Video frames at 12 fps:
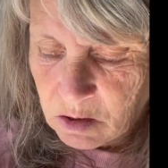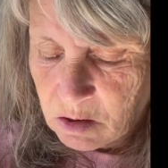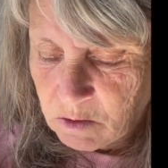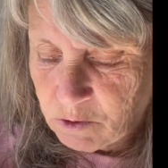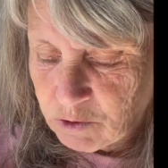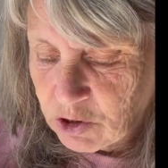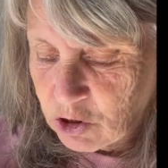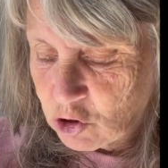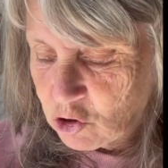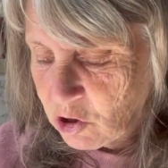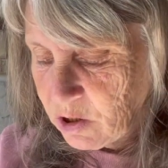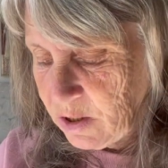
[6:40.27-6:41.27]
freeze
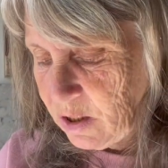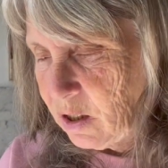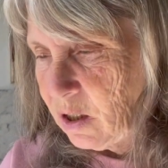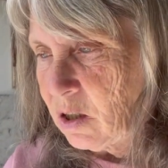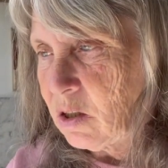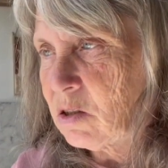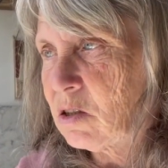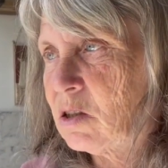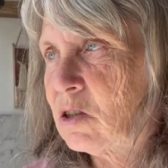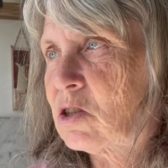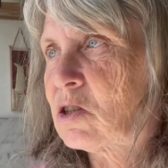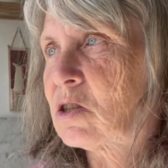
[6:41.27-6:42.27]
drying
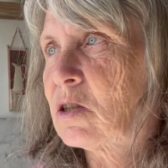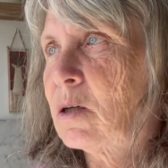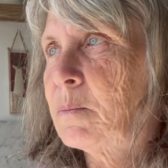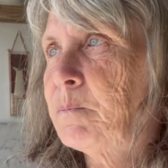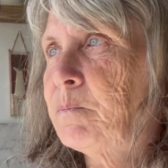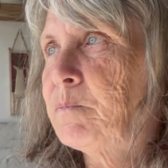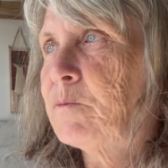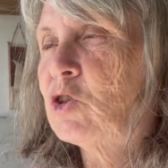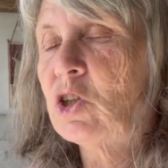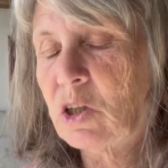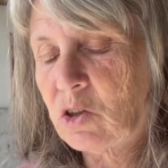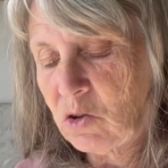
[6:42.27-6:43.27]
some
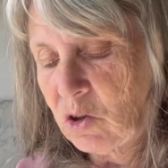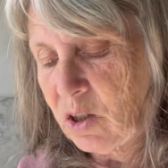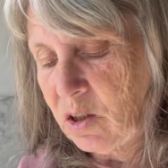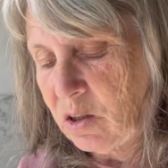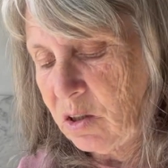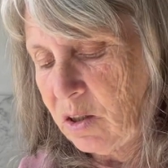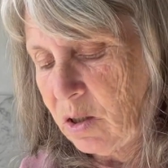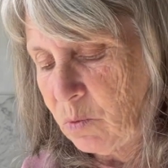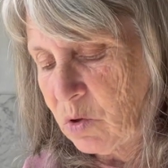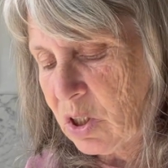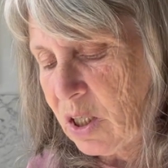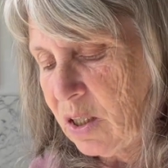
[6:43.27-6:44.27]
chili con carne that
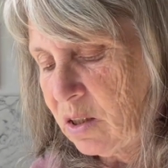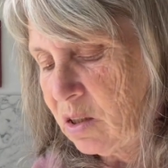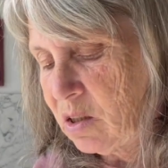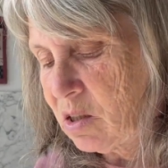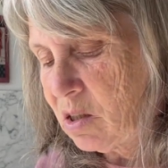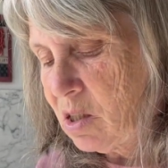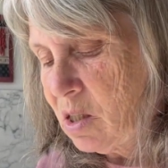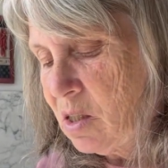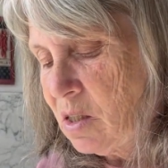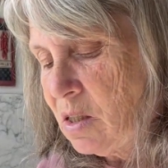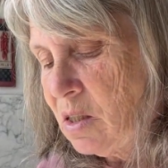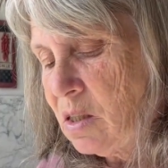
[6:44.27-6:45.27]
was canned,
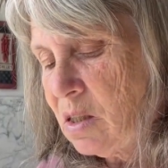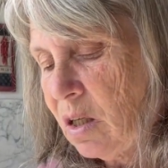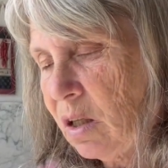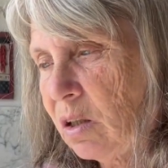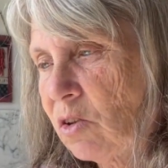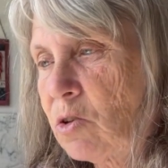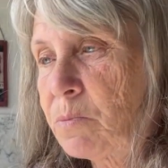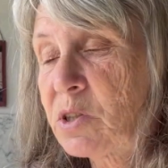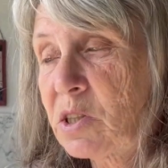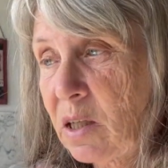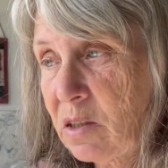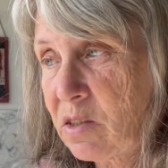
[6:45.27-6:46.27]
some
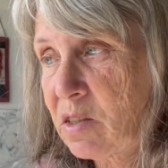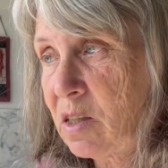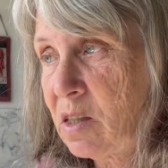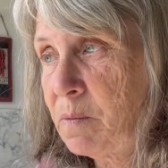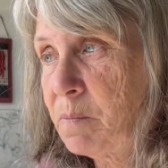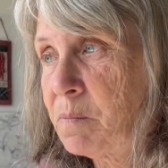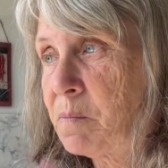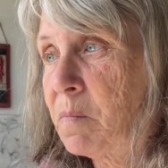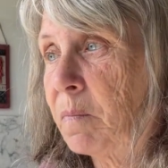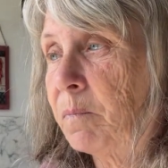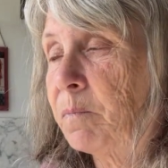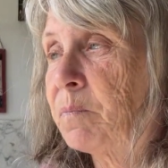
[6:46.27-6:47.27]
salsa.
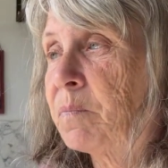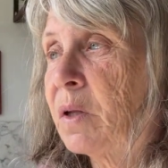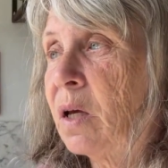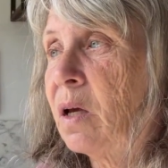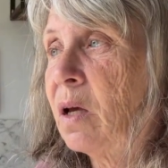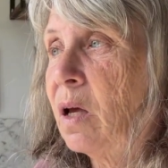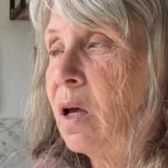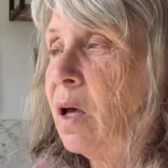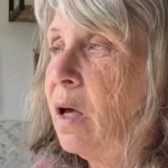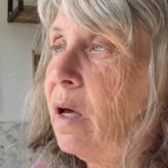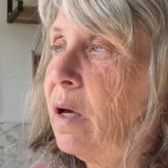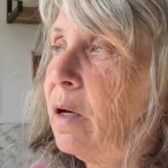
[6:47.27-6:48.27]

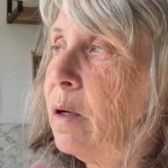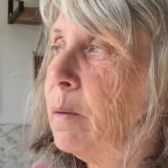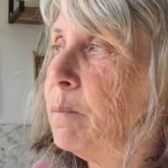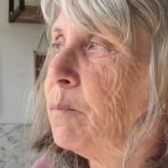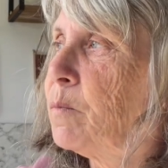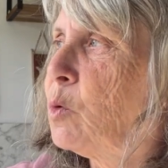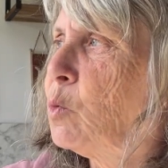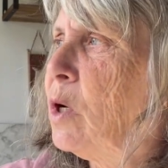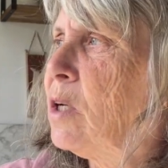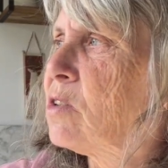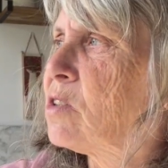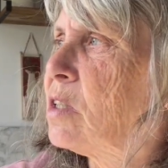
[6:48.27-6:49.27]
What
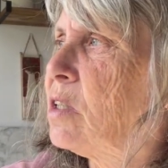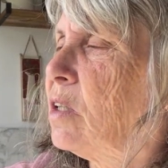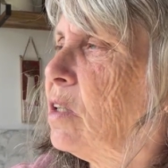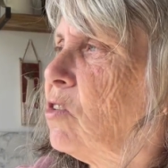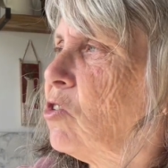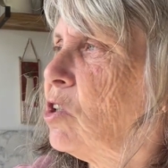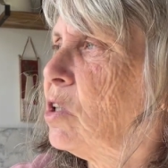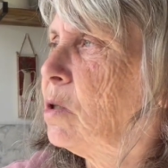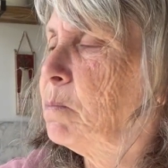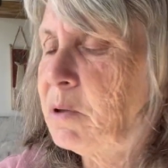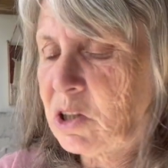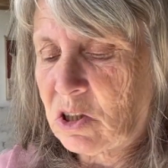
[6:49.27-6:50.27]
else did I try?
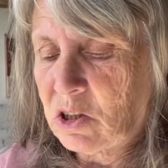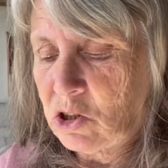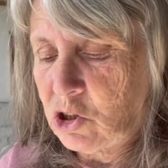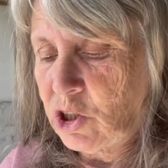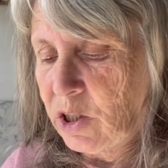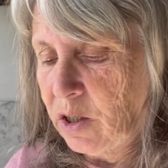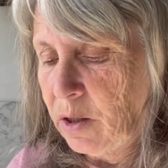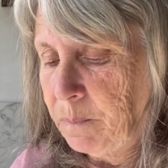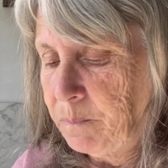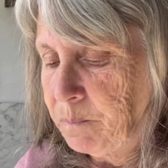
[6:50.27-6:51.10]
Buttered chicken.